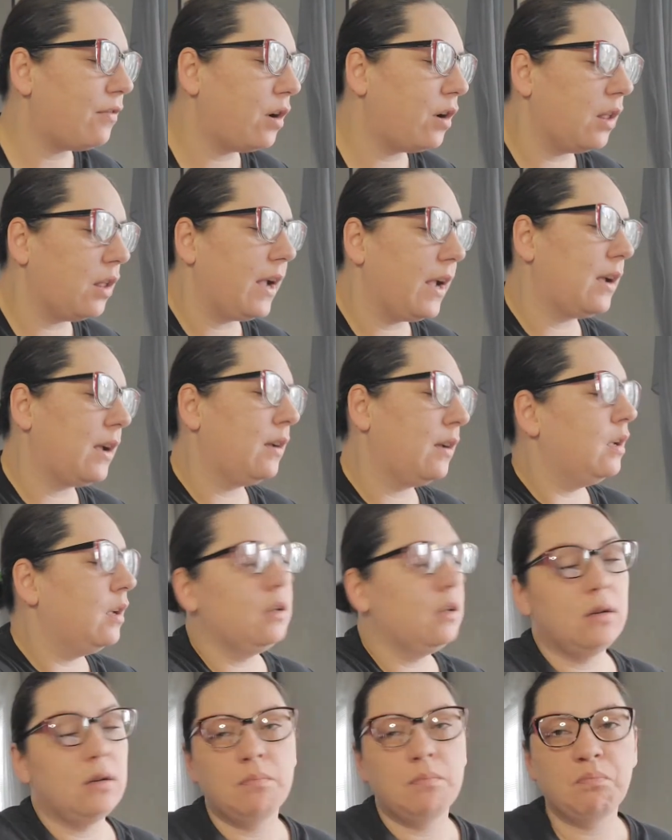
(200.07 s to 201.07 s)
are like,
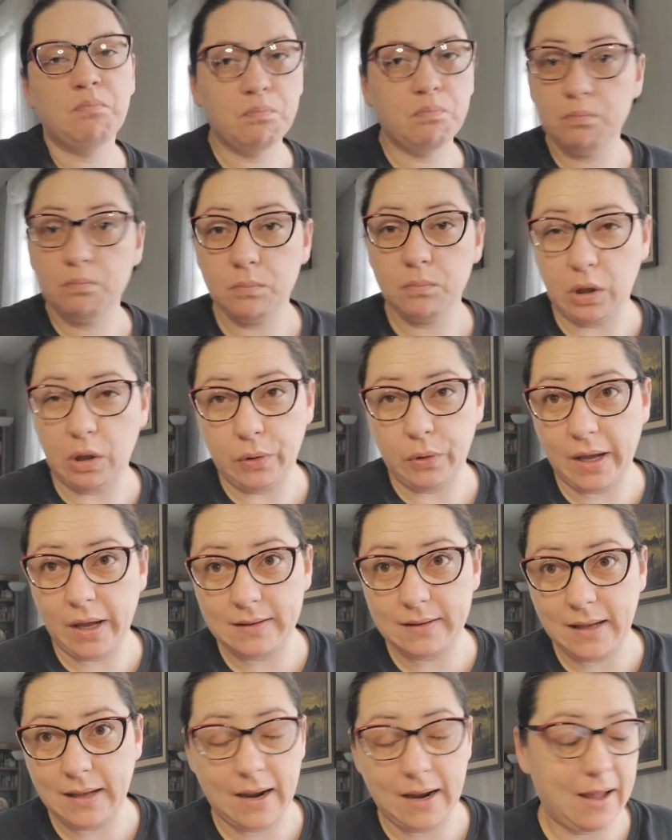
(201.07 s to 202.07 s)
you
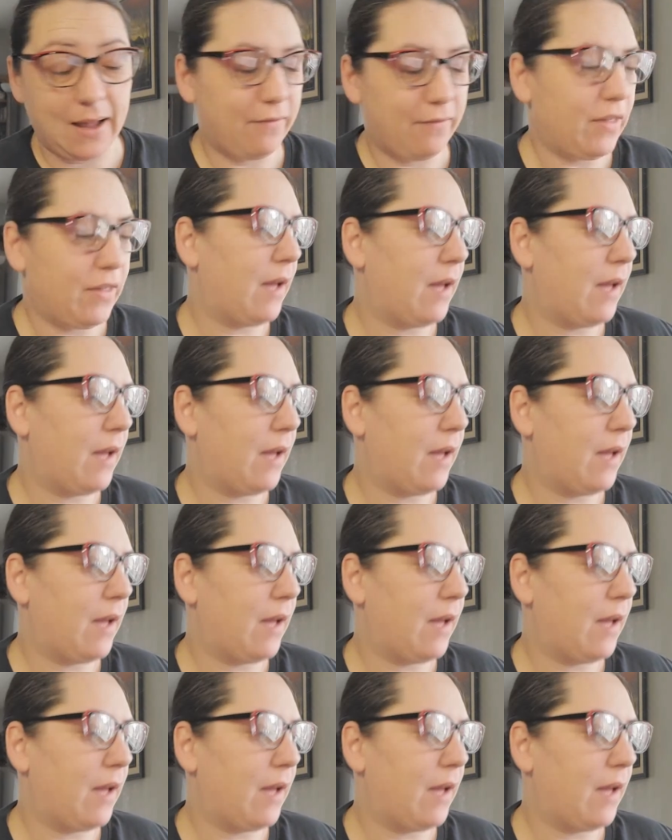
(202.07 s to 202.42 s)
guys can't have that.